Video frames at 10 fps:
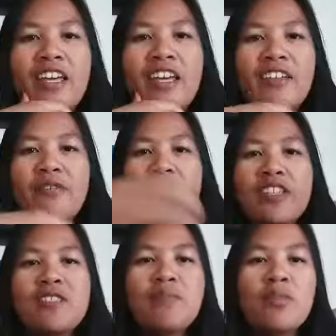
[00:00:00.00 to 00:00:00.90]
Hey
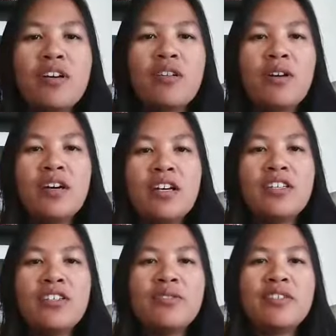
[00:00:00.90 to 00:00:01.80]
Facebook, how are
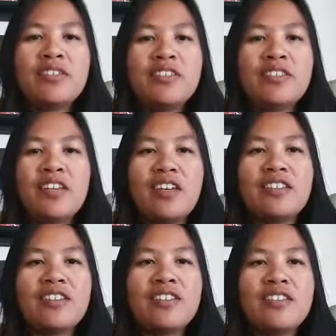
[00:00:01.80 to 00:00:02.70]
you? This is
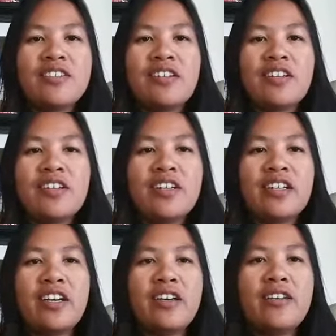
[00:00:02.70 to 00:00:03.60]
Candace.
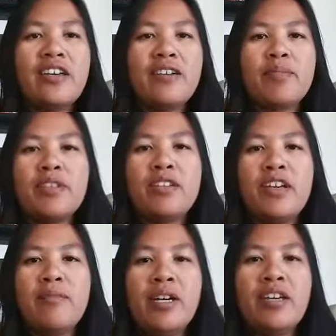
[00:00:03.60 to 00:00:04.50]
Alright, I have been
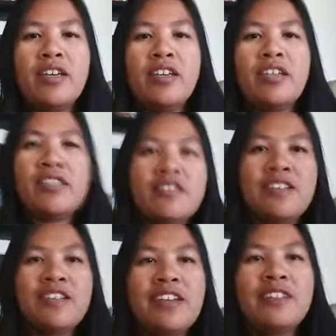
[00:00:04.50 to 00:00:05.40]
MIA
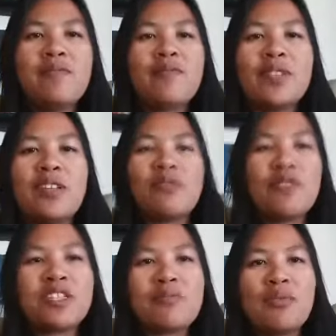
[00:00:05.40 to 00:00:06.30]
yesterday without
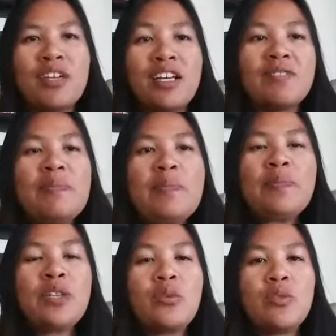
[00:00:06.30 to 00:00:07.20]
Facebook Live,
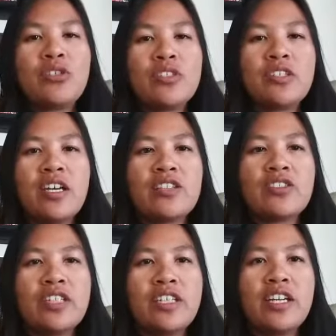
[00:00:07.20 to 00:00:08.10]
which is
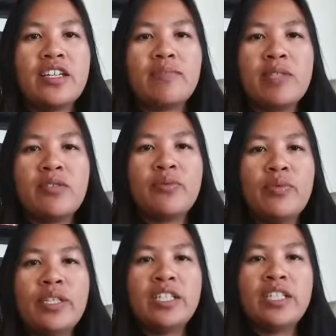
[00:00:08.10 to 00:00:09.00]
actually getting me
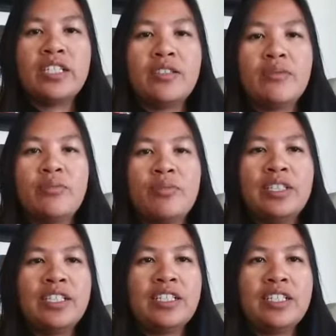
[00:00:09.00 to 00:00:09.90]

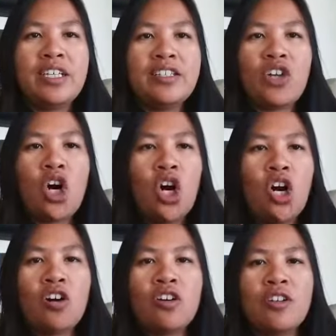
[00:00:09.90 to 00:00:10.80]
really. It's
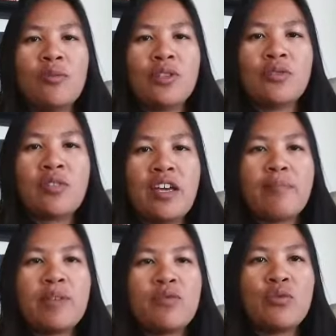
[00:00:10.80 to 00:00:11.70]
hard when you
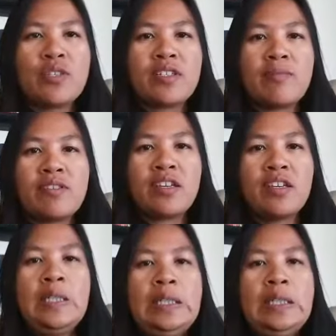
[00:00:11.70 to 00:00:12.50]
have been doing something